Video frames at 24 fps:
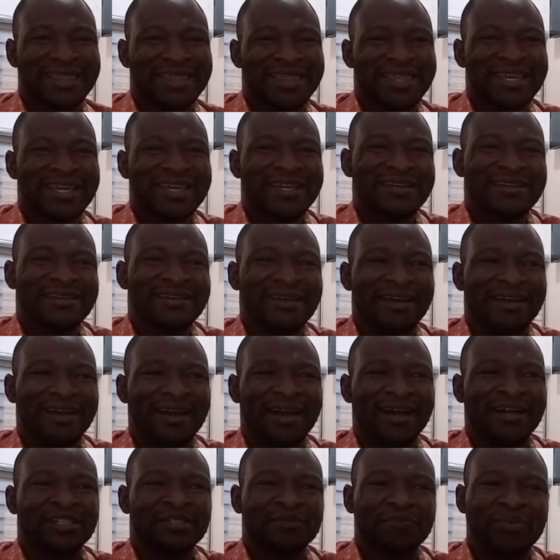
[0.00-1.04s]
thin
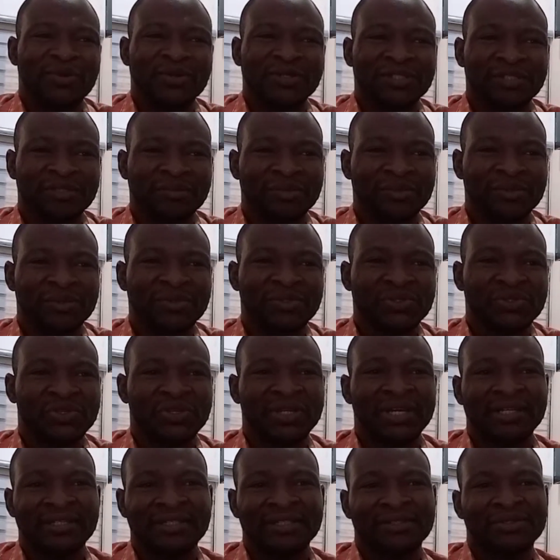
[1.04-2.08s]
as possible so
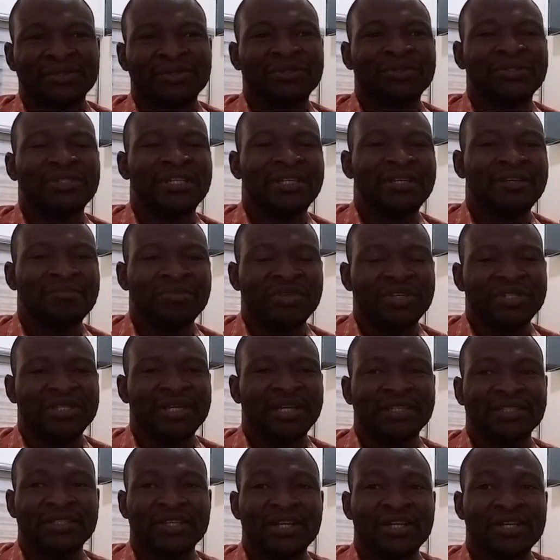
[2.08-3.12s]
that the 2D image
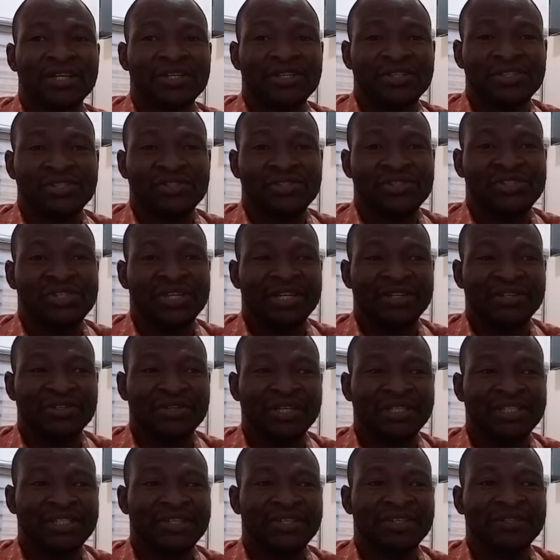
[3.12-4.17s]
that is
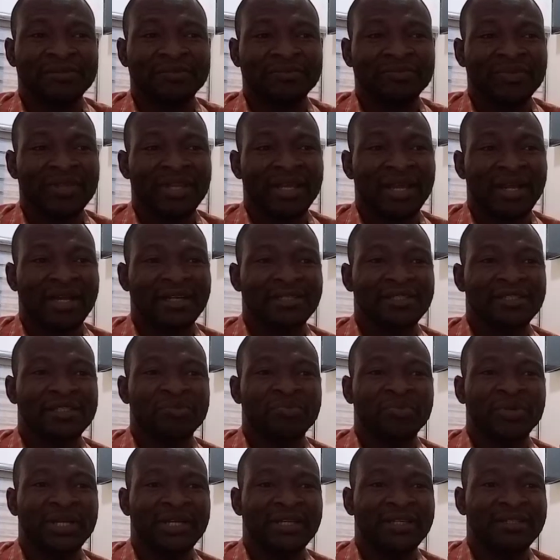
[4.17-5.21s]
generating and
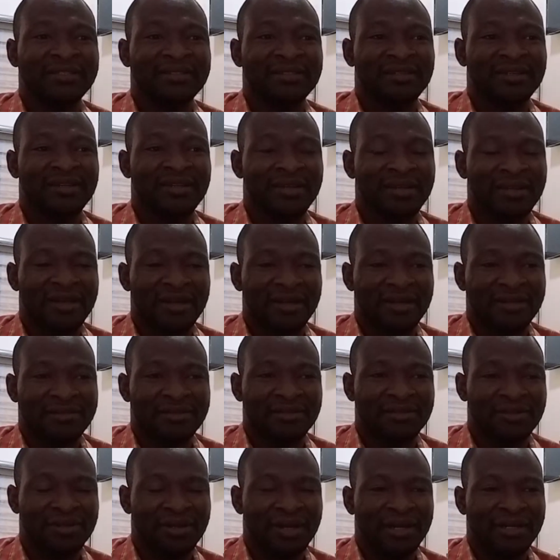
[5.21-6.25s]
displaying
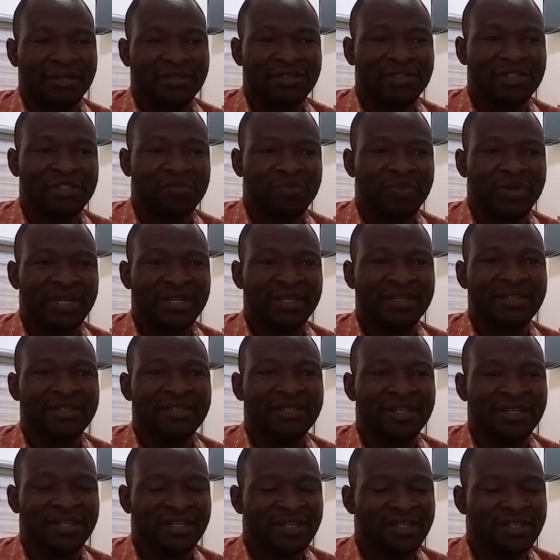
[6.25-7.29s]
and
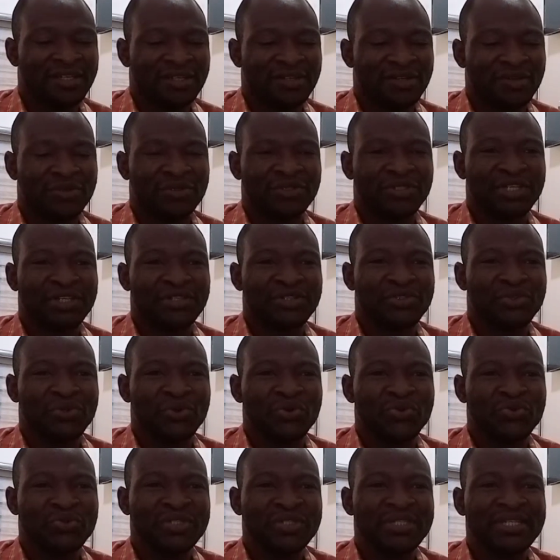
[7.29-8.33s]
displayed contains
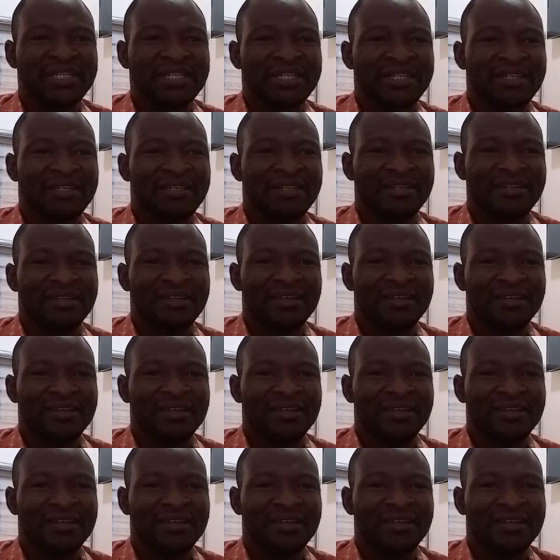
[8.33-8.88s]
only